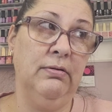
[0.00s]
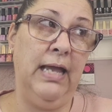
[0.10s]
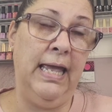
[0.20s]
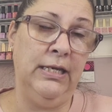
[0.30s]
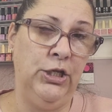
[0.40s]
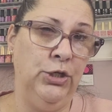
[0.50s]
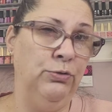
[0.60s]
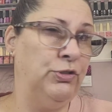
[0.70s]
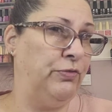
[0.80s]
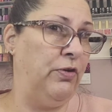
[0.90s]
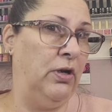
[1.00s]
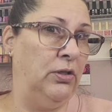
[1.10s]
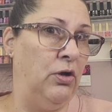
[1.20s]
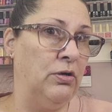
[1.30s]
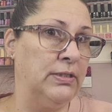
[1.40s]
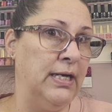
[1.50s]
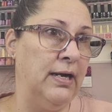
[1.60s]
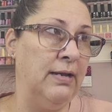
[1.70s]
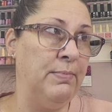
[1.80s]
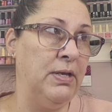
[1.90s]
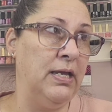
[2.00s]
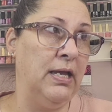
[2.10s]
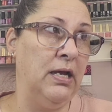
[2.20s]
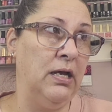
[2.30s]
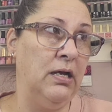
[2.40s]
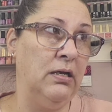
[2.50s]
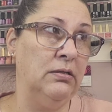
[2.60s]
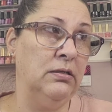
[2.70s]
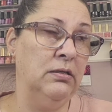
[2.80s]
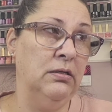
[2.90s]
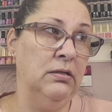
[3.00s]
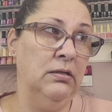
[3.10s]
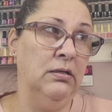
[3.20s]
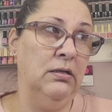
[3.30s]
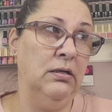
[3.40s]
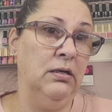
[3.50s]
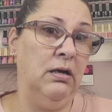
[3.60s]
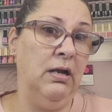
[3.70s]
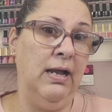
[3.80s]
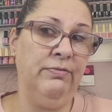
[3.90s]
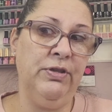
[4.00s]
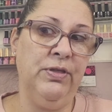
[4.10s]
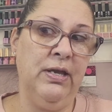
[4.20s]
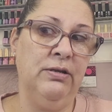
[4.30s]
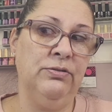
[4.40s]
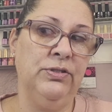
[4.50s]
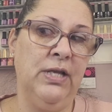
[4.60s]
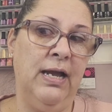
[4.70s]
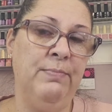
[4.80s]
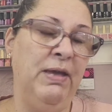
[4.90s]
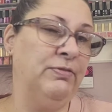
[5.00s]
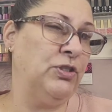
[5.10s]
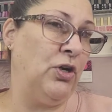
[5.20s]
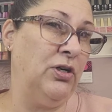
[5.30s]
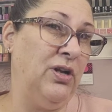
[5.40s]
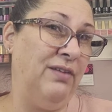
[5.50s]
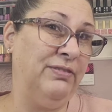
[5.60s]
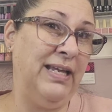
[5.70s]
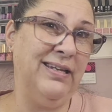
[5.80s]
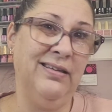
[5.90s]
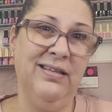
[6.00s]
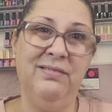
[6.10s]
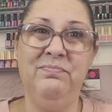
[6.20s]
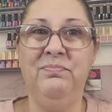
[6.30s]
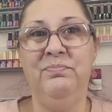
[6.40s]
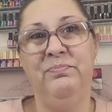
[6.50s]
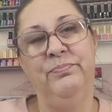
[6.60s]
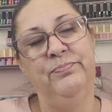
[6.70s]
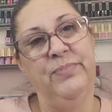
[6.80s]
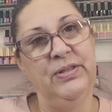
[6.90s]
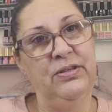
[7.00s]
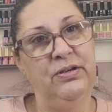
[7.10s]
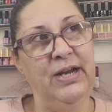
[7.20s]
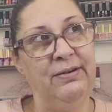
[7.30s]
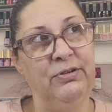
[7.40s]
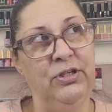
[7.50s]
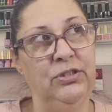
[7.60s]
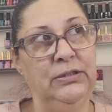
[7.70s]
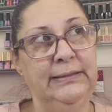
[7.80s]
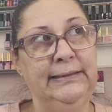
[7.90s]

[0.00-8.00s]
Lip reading: and used for a long time. And everything else, I may have started off liking them, but they're never